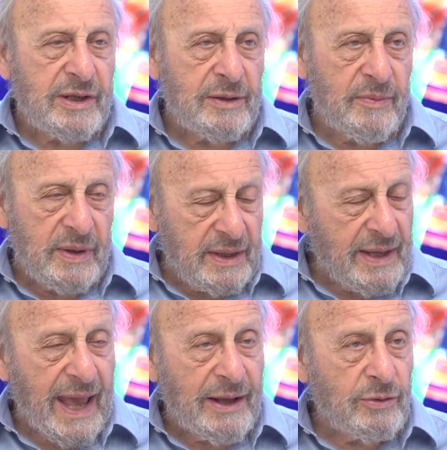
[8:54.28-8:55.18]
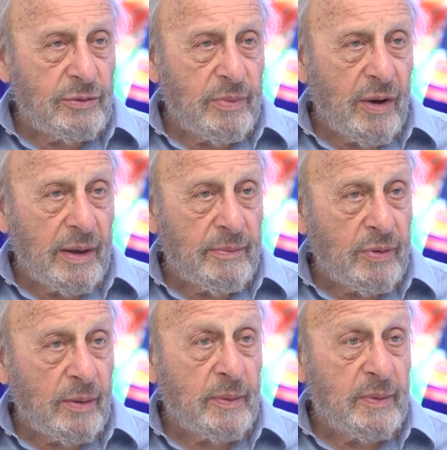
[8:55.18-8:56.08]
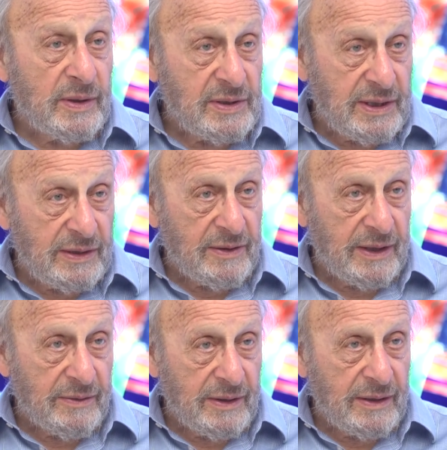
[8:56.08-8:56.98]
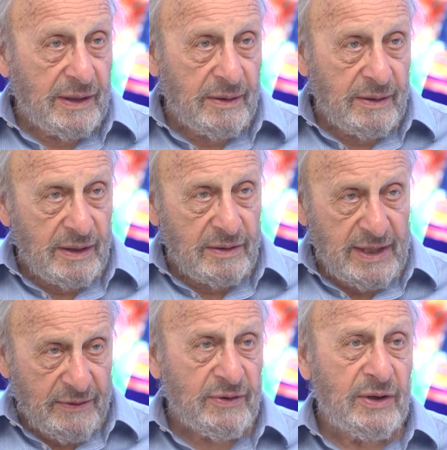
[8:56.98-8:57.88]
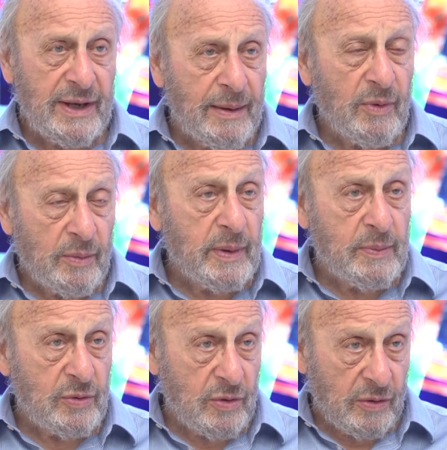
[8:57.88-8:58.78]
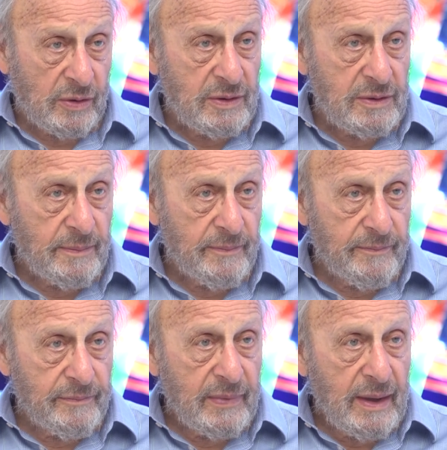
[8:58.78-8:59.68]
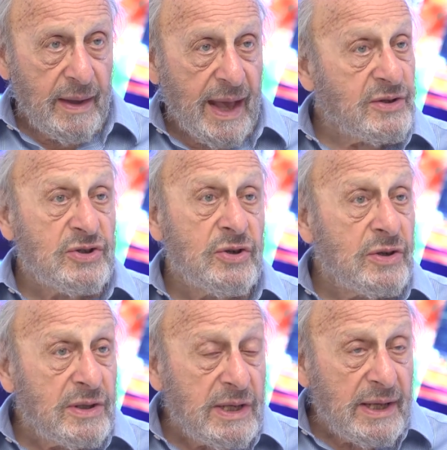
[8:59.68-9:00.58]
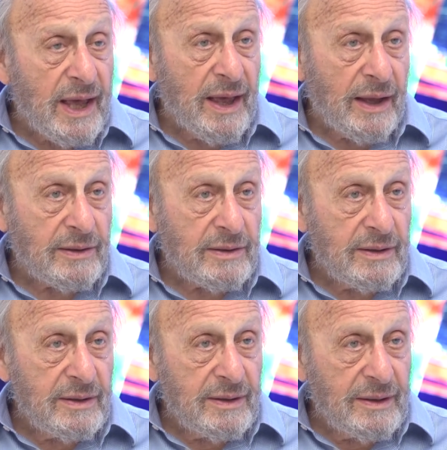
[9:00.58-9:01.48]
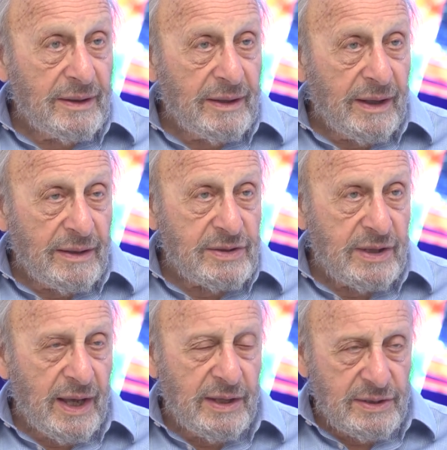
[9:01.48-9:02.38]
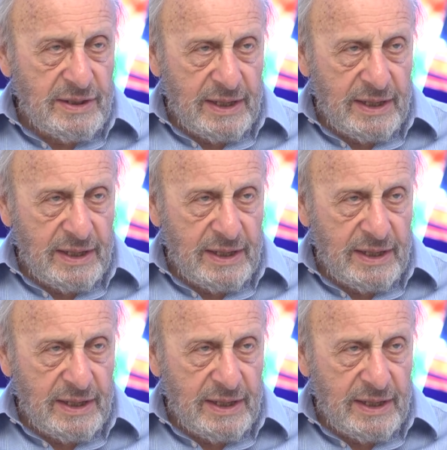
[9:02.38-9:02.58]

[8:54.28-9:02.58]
can be handled by probability theory and a definite number be put on it. Uncertainty can't. As Keynes